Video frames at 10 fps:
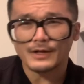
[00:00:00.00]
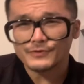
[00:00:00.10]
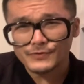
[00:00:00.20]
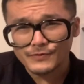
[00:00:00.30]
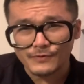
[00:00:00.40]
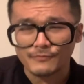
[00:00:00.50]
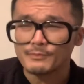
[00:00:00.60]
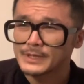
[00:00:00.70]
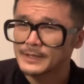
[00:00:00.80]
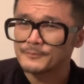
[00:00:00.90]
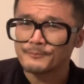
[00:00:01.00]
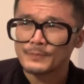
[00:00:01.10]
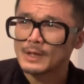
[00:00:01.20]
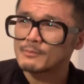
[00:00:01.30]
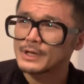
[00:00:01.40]
just of me,
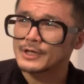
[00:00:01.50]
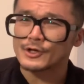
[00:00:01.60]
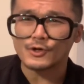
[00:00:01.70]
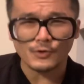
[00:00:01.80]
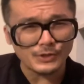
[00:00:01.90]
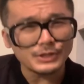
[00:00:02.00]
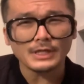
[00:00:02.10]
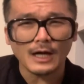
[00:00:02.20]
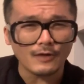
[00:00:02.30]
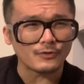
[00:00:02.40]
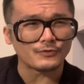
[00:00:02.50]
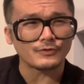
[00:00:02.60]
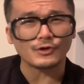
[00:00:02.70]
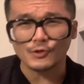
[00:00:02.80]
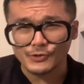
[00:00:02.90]
but encouraging others,
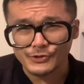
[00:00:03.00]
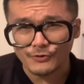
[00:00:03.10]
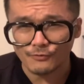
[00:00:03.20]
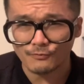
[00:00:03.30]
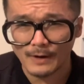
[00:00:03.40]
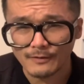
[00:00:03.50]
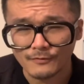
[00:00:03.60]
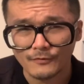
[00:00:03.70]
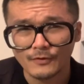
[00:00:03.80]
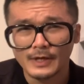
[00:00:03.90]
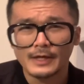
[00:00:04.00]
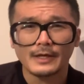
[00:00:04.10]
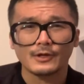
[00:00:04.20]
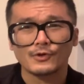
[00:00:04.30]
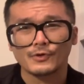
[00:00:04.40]
encouraging your friends,
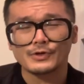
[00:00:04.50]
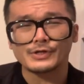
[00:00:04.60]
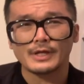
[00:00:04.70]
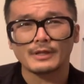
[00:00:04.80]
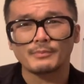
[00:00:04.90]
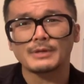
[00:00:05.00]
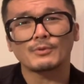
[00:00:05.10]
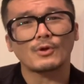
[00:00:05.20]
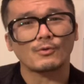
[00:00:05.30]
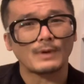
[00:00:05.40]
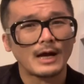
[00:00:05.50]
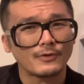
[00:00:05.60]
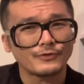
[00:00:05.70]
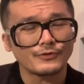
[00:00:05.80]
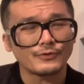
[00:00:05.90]
encouraging the people
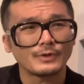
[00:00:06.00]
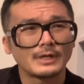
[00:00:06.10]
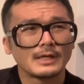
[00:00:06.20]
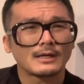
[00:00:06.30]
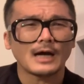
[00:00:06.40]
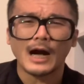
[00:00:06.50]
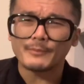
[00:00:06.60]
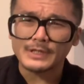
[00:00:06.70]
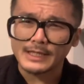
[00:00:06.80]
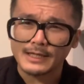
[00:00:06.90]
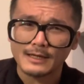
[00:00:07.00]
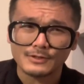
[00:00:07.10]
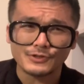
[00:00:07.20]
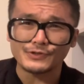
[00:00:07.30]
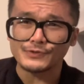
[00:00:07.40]
around you, commenting
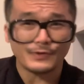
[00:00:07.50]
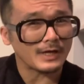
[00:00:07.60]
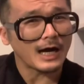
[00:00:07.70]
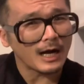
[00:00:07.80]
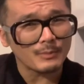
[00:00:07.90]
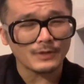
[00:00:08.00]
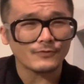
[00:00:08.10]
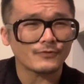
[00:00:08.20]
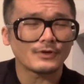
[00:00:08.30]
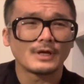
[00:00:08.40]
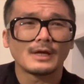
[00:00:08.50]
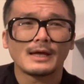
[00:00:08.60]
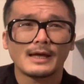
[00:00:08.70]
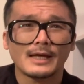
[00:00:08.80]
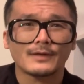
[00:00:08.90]
to the comments,
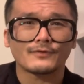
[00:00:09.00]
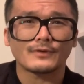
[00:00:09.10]
and